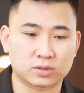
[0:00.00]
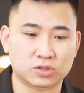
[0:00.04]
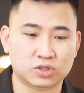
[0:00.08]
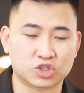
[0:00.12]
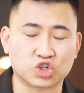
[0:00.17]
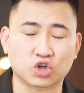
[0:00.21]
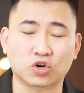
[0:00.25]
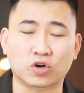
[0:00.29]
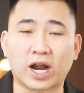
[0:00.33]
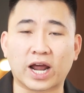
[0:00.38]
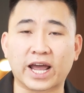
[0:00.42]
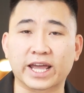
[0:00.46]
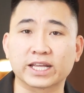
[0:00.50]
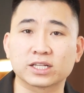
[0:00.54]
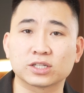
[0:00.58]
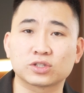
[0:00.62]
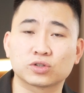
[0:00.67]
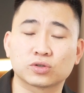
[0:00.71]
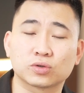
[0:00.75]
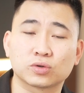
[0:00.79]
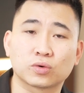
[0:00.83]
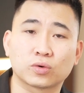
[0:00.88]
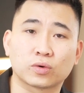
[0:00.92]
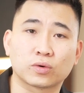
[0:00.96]
trying
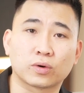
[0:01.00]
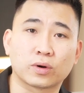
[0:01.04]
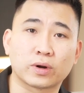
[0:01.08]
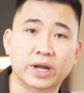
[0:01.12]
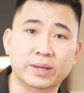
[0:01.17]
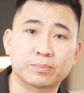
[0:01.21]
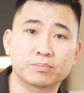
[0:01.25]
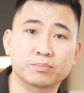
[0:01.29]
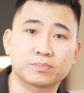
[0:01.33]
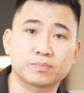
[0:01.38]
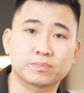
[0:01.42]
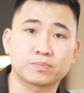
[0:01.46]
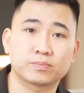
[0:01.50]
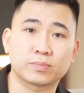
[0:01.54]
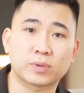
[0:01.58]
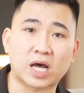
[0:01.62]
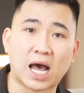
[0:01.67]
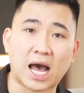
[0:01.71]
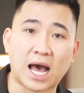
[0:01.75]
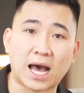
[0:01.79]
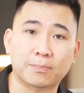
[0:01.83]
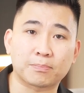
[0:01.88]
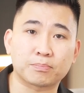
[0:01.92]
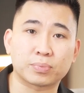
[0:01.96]
to ramp
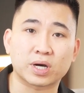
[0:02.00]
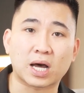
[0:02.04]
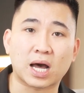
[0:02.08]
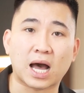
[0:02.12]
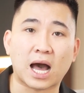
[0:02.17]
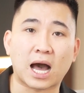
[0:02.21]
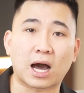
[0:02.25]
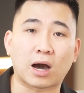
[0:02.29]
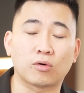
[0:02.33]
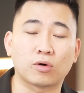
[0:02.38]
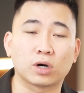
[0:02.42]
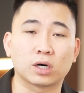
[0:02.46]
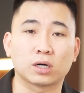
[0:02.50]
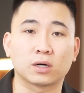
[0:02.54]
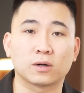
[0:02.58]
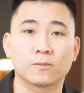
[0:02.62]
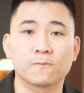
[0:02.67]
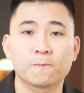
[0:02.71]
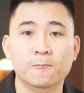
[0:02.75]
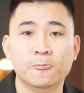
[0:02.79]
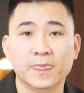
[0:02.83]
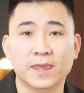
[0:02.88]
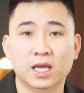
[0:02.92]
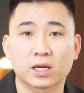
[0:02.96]
up
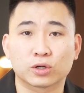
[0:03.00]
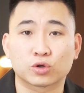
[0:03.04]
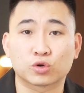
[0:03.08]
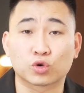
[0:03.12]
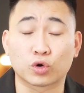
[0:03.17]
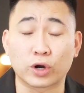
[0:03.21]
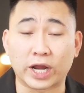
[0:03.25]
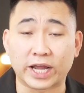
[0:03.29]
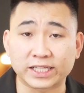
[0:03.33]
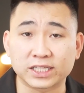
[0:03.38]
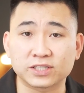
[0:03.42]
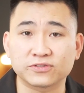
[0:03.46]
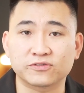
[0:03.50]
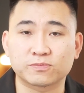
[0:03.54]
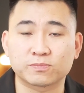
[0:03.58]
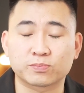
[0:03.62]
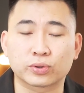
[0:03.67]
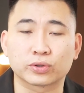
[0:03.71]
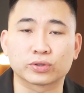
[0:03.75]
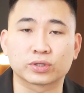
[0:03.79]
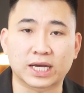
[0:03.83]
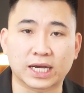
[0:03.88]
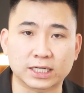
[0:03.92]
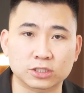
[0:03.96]
our creative
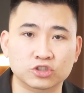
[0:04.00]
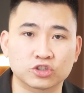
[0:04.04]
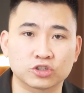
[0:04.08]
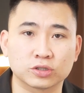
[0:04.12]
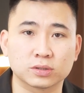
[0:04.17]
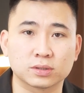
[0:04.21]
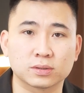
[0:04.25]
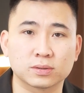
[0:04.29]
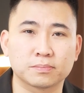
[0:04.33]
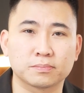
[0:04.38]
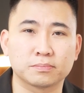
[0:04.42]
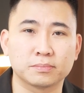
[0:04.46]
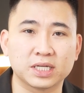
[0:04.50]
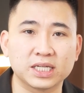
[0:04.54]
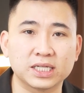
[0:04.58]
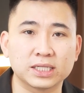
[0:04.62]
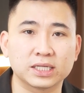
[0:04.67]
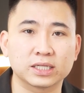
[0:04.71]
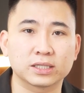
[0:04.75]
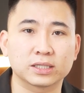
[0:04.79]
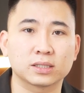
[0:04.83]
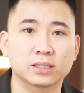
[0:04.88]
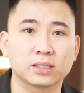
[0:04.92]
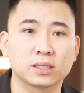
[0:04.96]
production,
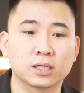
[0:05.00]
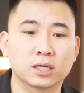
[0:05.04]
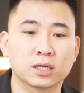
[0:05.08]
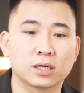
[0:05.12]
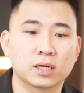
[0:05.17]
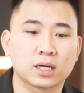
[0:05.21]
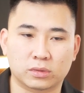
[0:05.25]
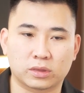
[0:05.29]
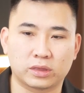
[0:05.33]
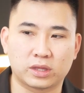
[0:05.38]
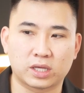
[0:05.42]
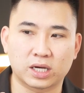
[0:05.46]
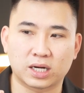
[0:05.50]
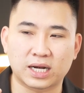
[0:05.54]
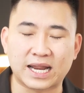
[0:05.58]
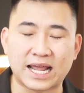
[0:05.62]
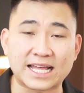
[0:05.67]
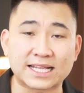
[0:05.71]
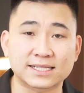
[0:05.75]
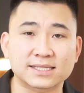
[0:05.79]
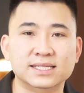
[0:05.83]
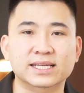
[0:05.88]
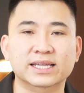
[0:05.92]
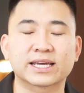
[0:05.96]
meaning the
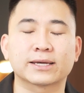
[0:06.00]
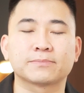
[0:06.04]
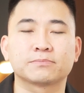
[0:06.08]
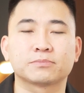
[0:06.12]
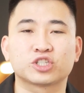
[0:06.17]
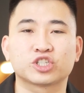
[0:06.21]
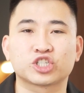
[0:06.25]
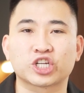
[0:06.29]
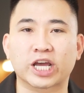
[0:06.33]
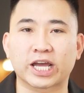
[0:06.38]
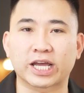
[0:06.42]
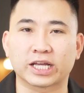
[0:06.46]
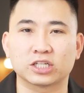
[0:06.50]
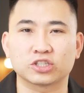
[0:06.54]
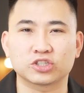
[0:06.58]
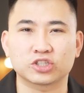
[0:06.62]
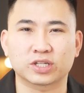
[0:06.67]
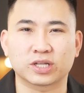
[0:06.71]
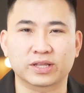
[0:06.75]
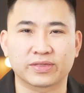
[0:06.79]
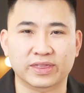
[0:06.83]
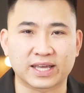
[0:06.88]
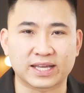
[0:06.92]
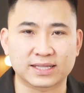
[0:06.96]
landscape
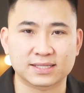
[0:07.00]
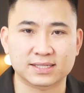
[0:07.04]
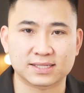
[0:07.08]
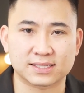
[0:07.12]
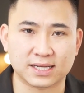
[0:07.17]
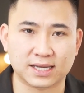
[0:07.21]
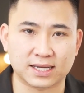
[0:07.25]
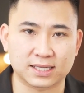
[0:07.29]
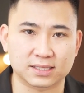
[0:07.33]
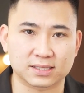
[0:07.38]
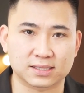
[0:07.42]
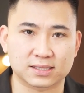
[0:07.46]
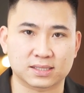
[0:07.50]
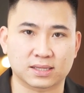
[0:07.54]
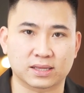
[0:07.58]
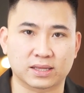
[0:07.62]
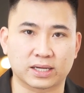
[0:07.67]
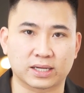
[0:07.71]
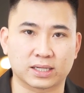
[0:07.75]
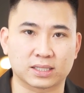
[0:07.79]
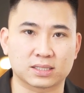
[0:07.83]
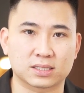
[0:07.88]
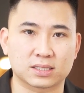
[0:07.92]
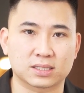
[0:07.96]
changed in that sense
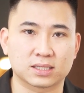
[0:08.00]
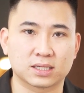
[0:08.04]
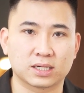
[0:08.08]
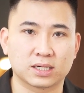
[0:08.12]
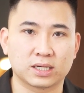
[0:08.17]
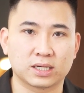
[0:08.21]
that